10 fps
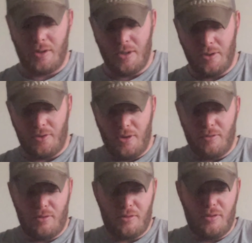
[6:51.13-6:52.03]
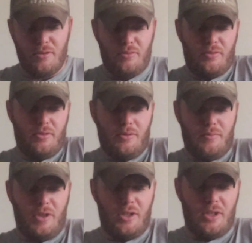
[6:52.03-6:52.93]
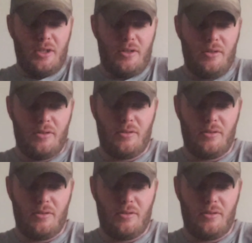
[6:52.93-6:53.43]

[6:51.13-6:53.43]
Yeah, it's not going to close. My leg.